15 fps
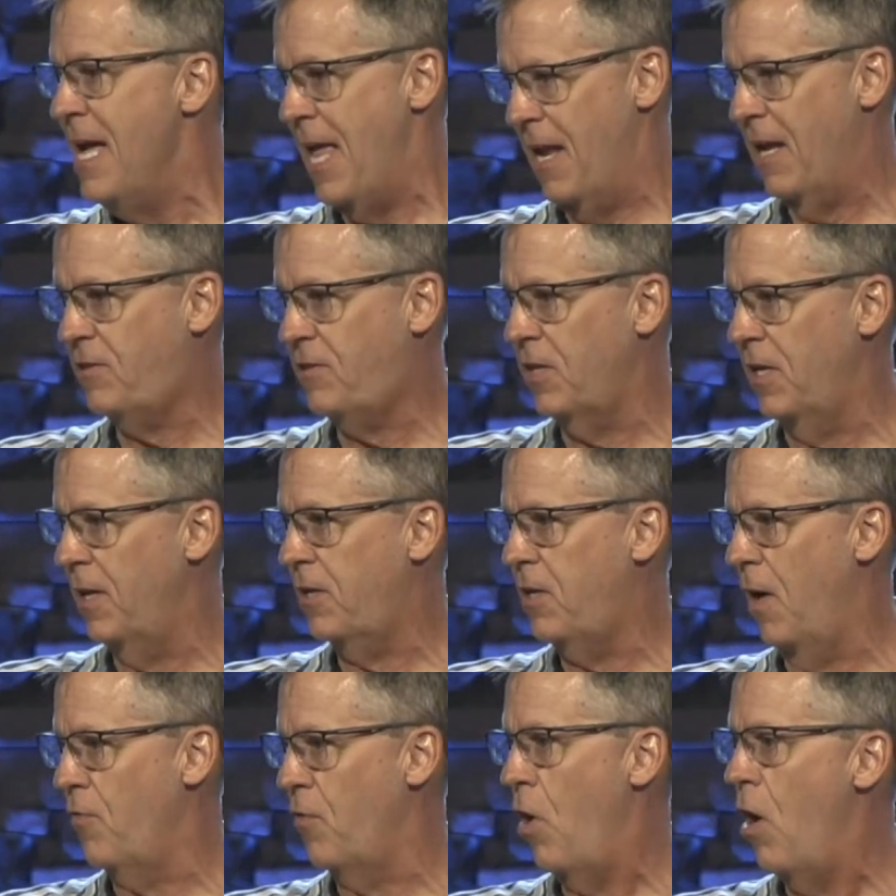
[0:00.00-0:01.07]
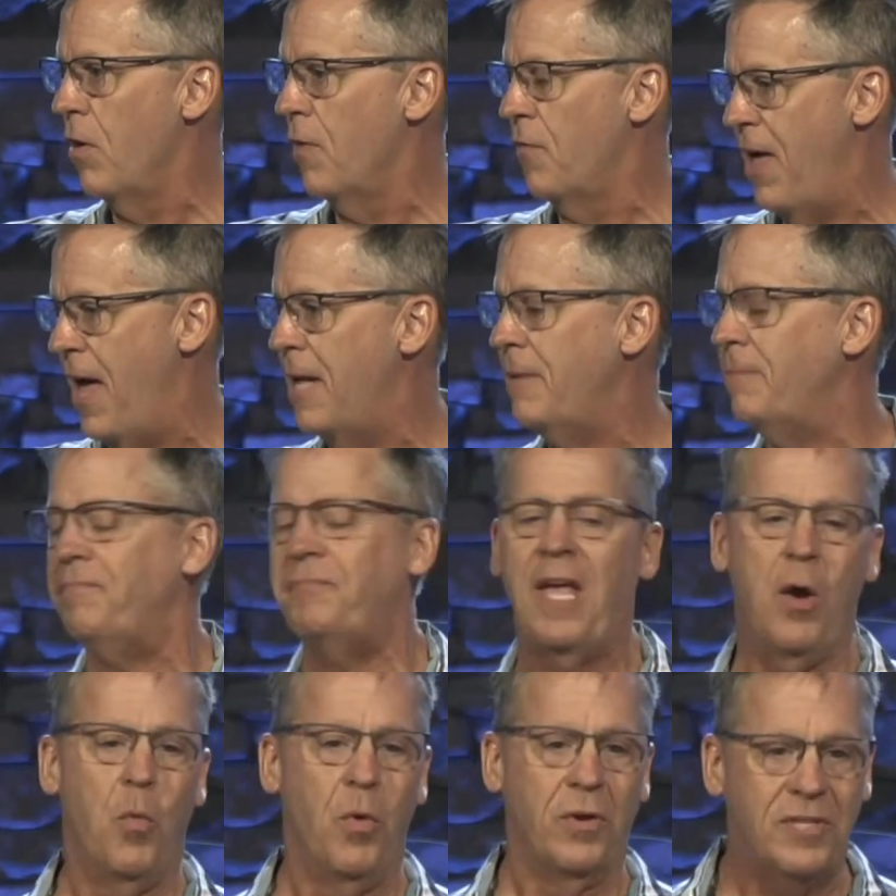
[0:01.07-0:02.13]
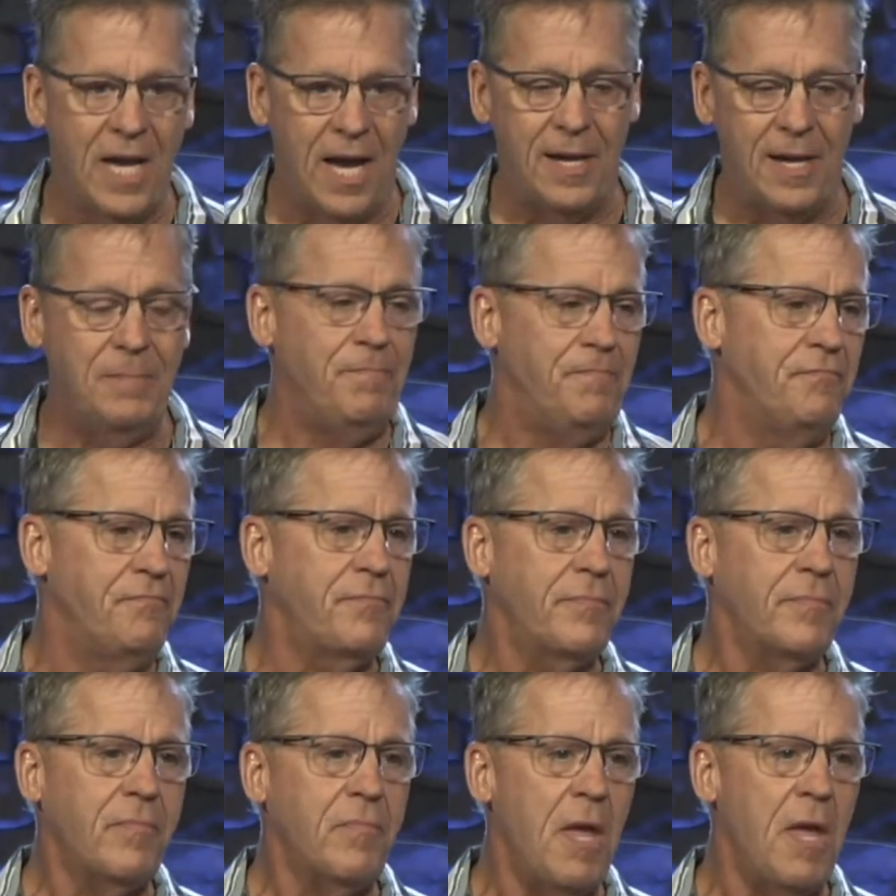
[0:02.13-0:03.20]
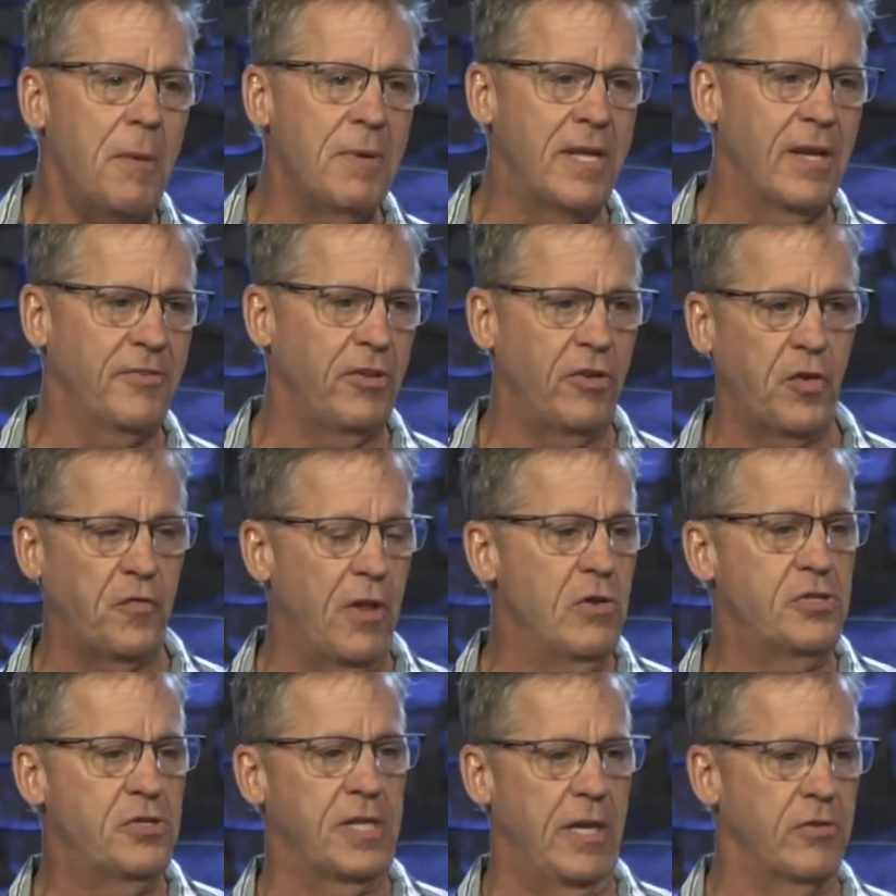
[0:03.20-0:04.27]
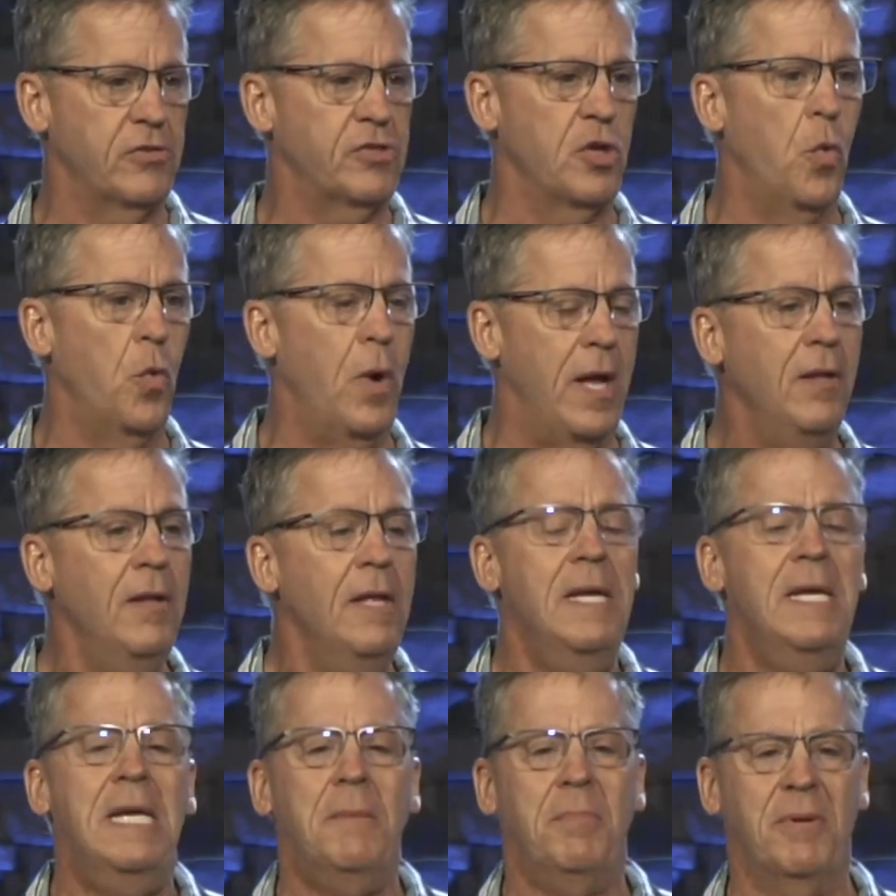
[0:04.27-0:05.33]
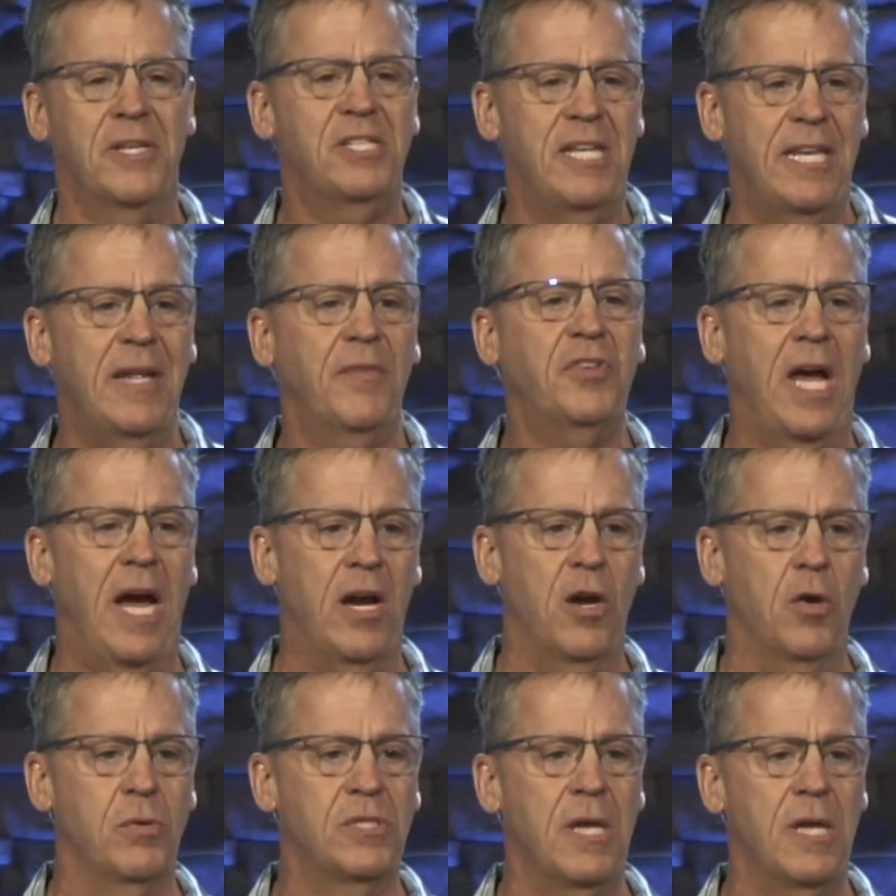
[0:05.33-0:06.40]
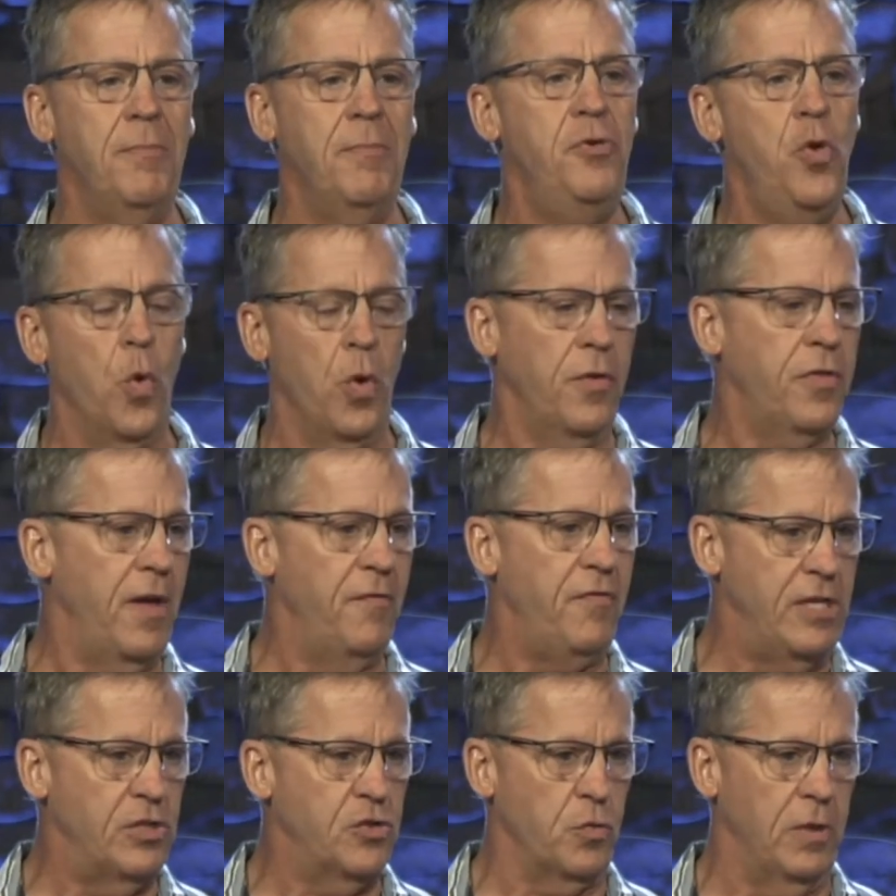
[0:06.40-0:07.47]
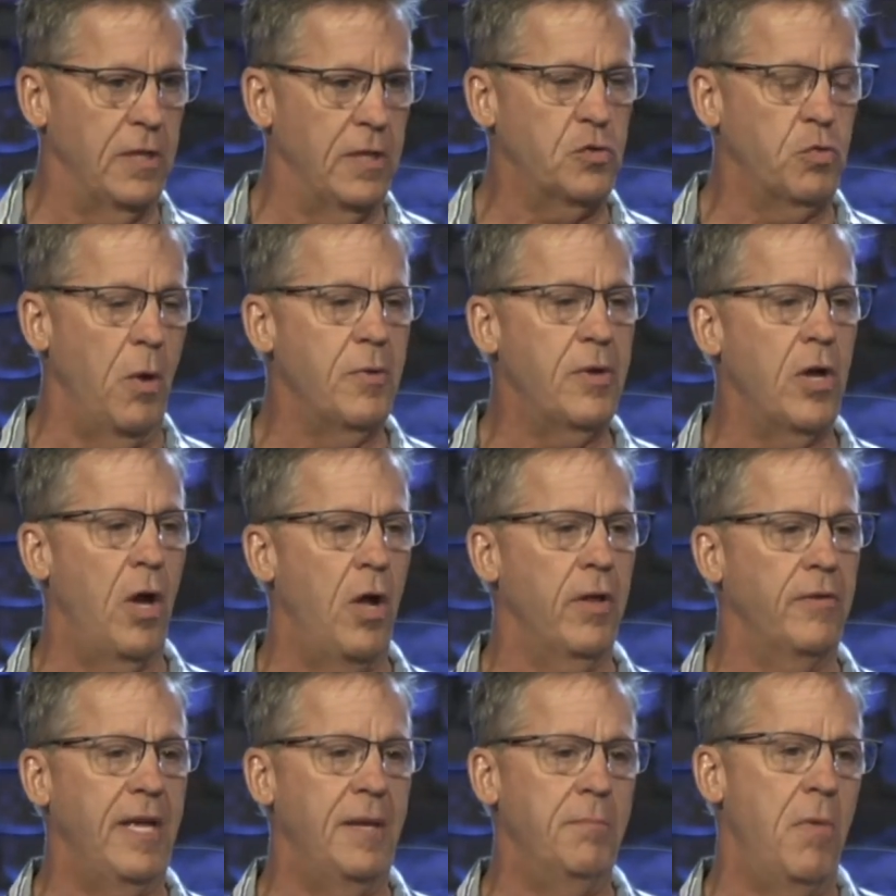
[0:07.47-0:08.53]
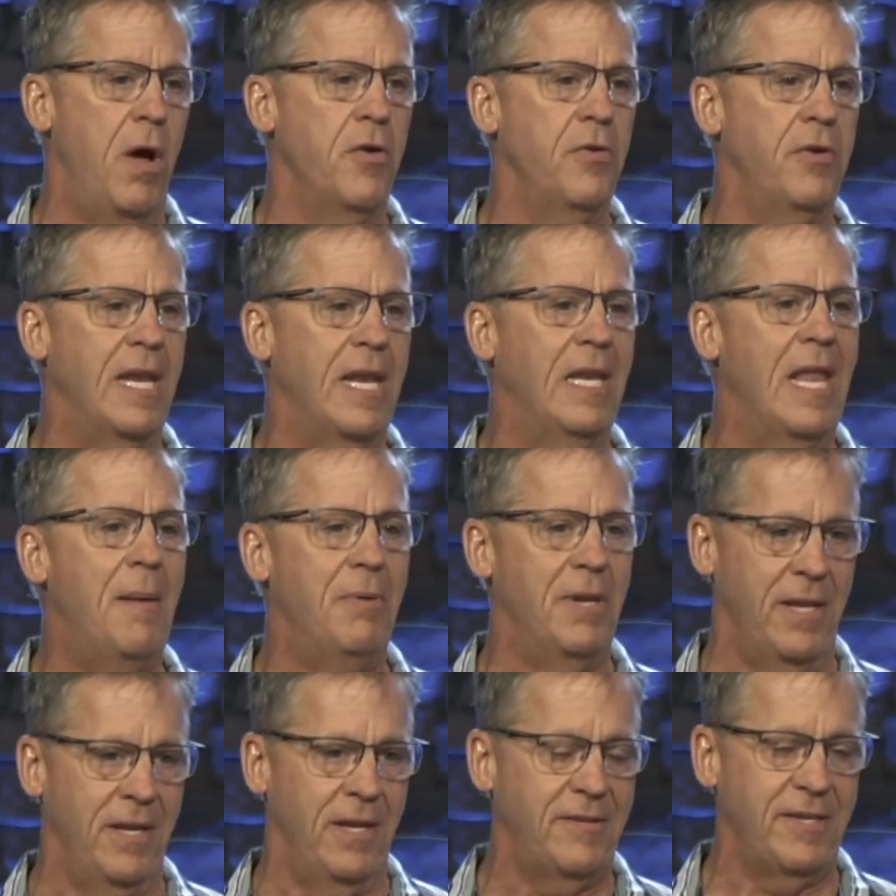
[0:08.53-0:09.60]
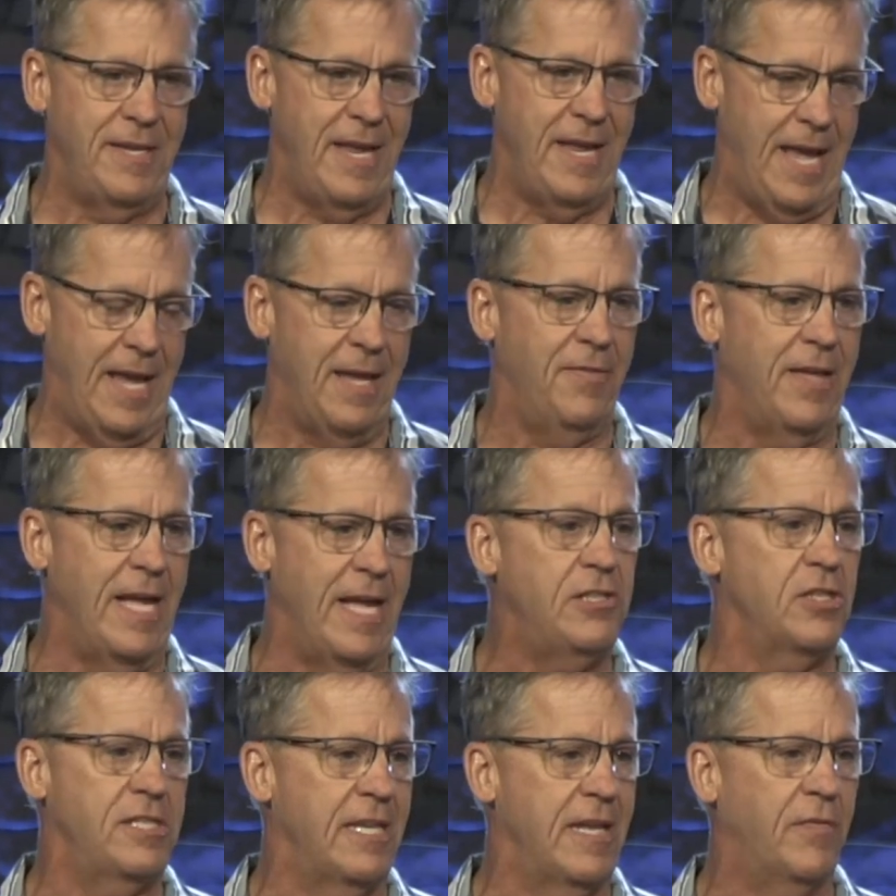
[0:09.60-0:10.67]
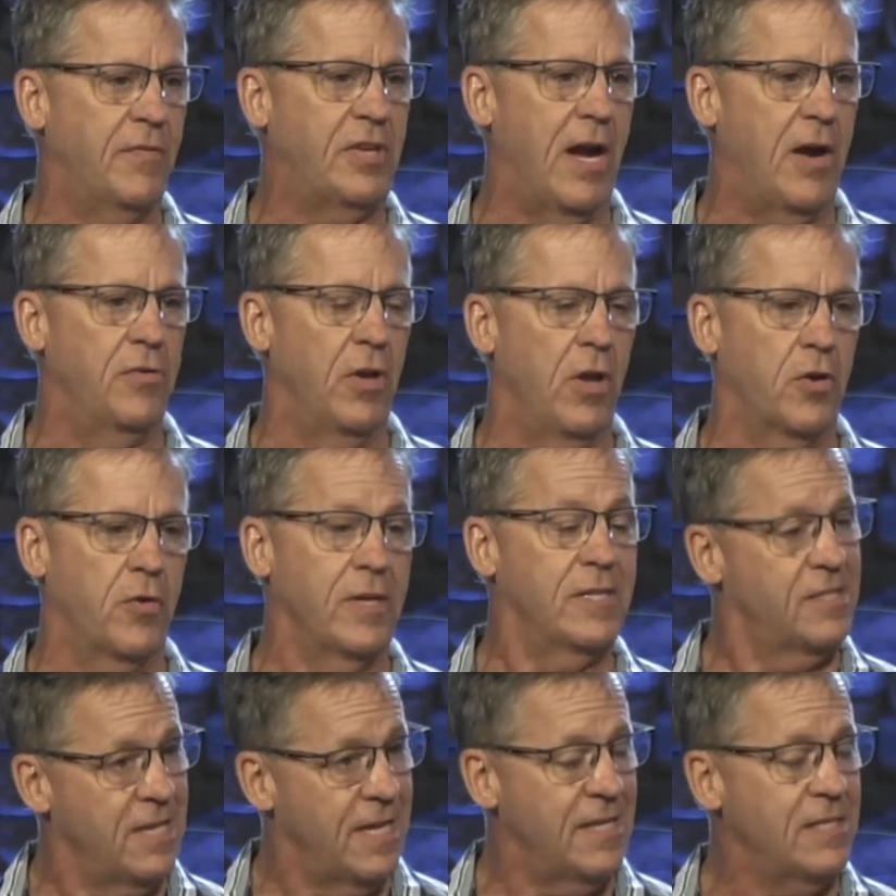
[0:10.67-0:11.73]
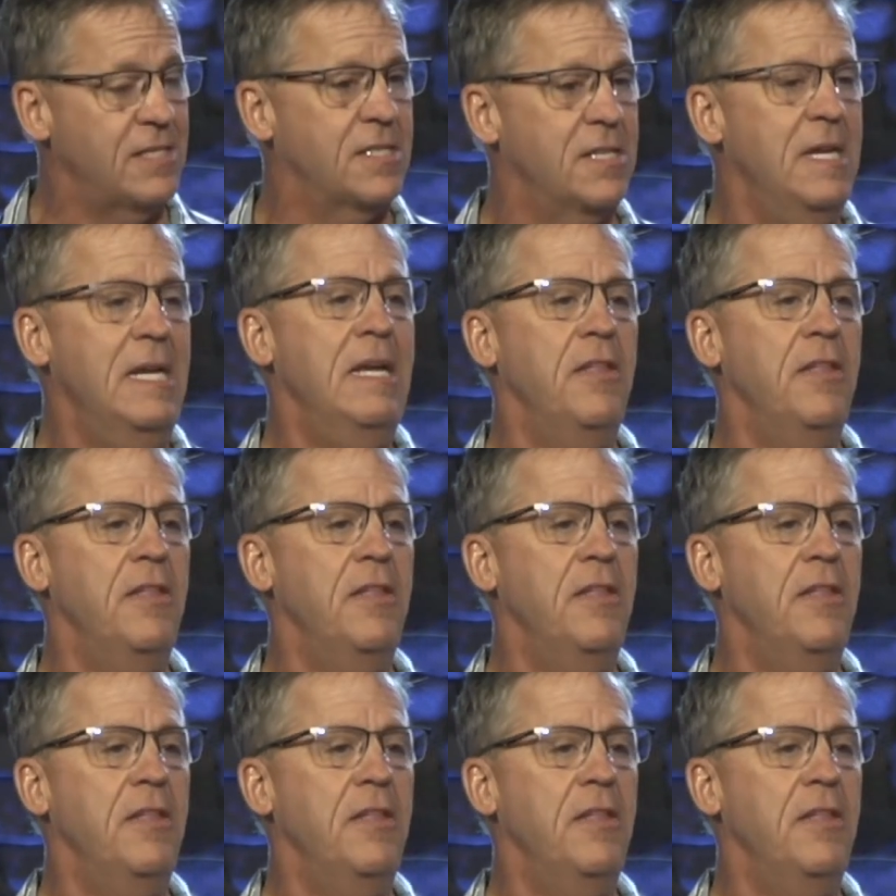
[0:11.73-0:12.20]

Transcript: I'd like to cover all of that at one time because it just flows together so well. But the city of Tyre was up north of Israel. It's what we call it in modern day Lebanon today. The ancient city of Tyre no longer exists.